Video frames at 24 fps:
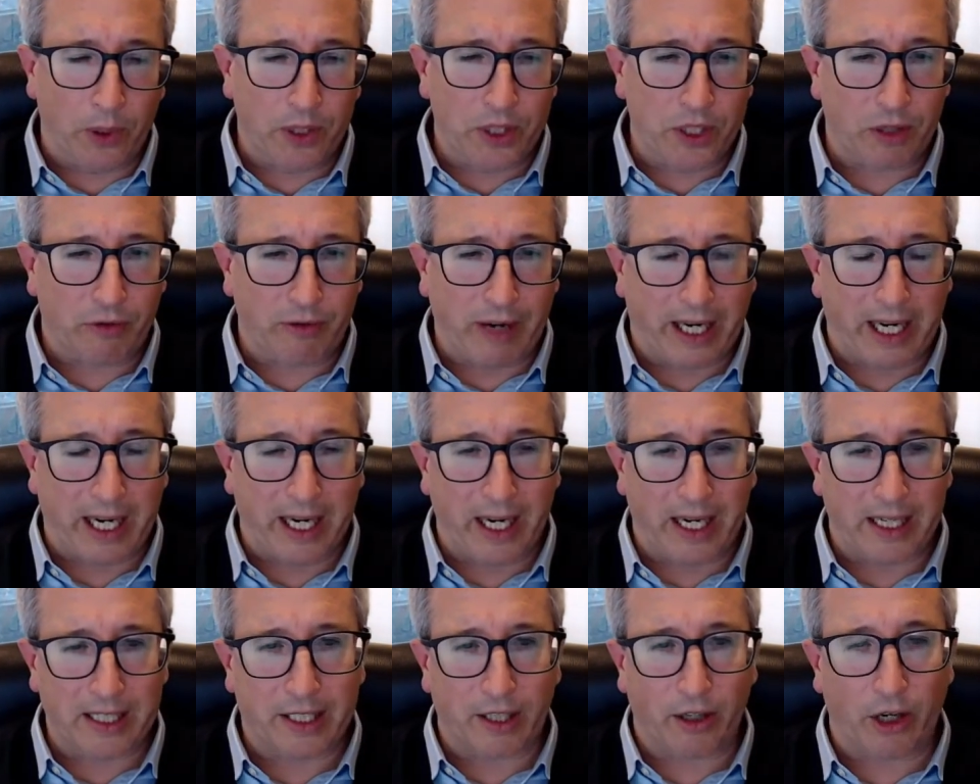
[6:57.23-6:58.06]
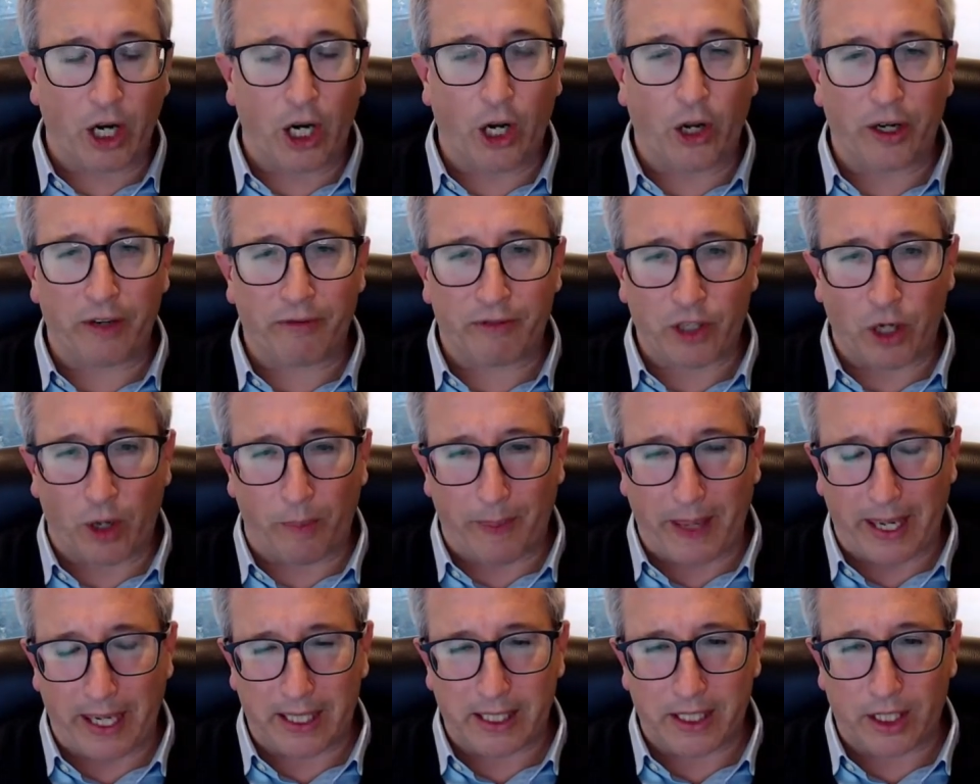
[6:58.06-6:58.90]
to recognize there are a lot of
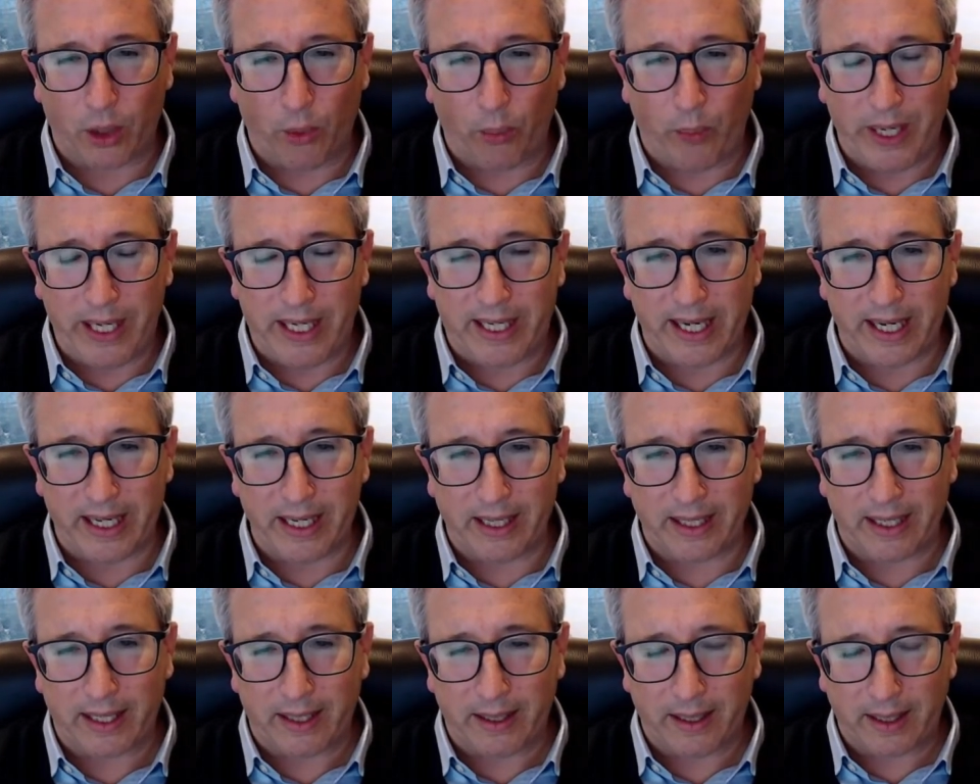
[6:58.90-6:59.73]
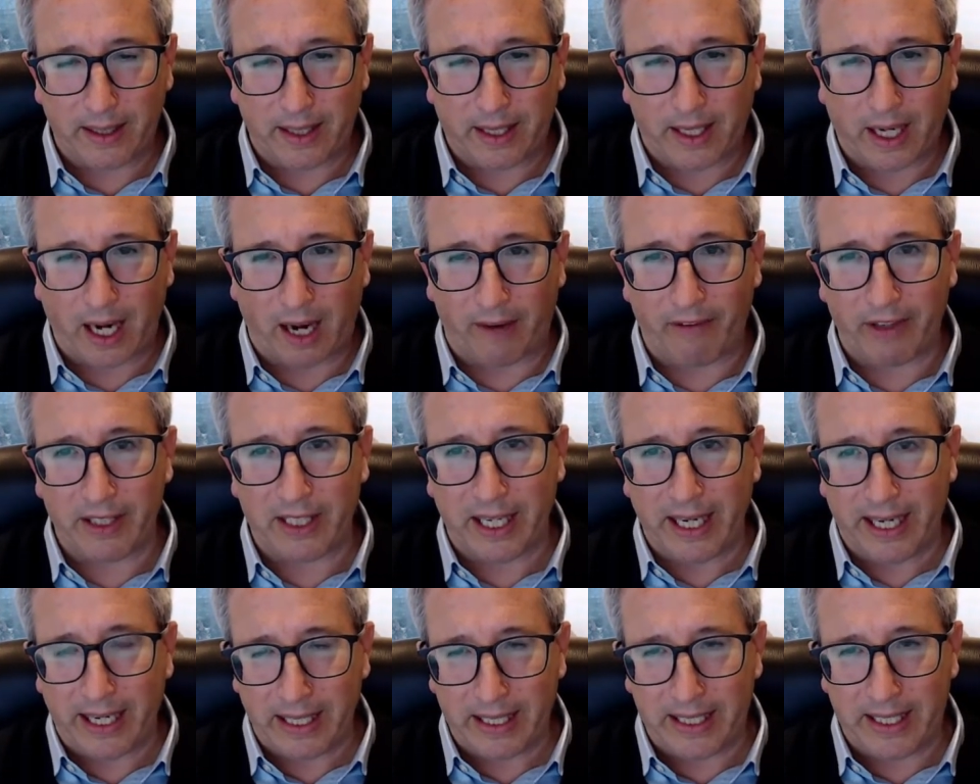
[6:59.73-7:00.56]
topics that we didn't cover
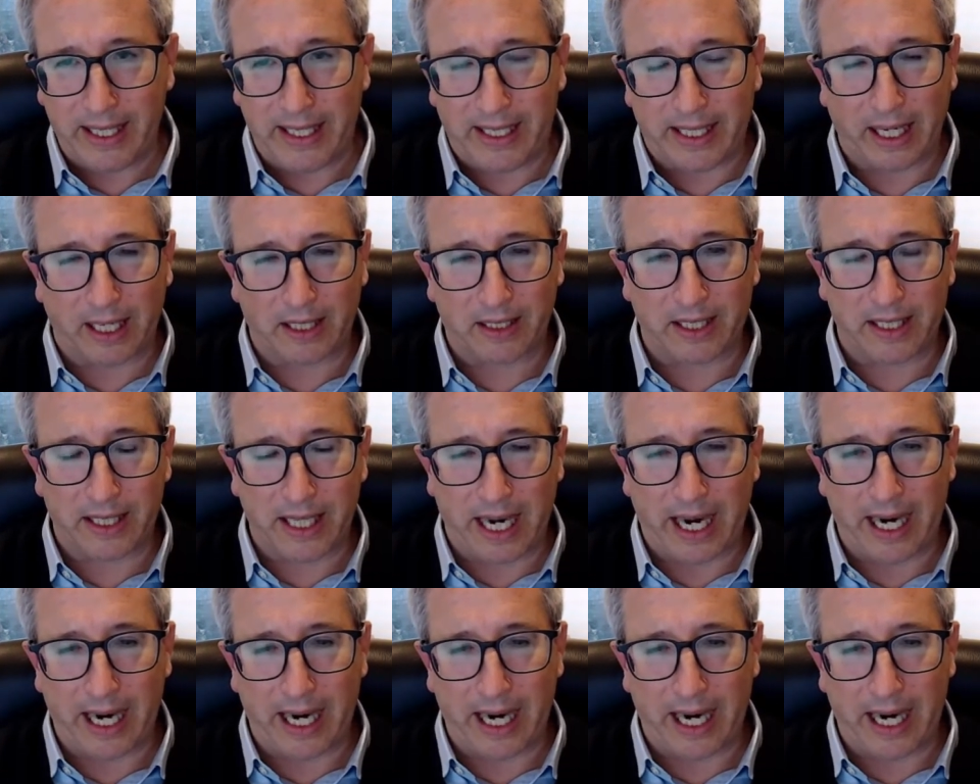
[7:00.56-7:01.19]
in detail today that